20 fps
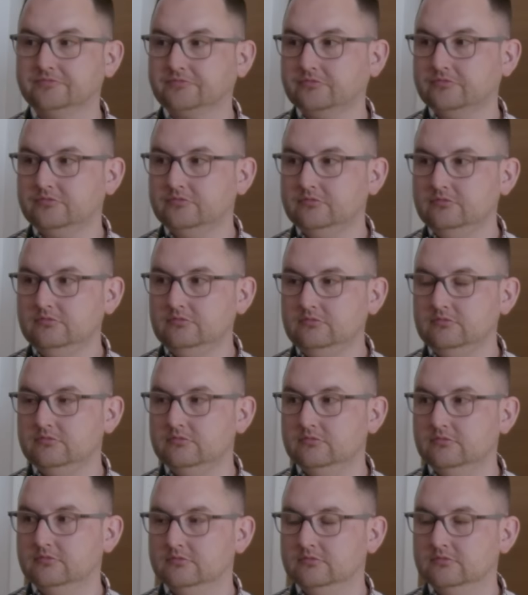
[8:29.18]

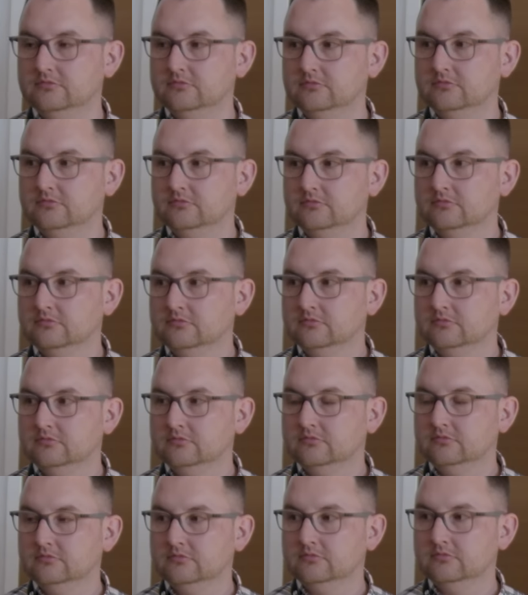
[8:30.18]

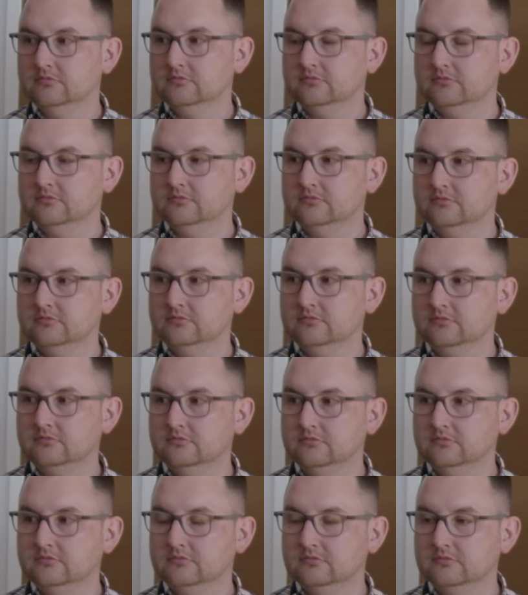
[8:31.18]

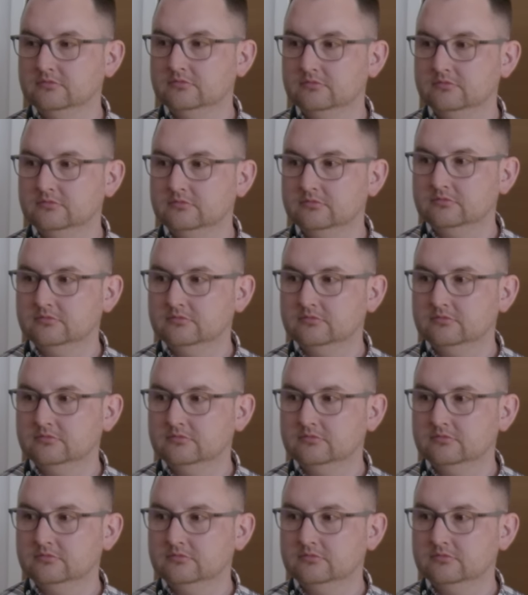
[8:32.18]
[no speech]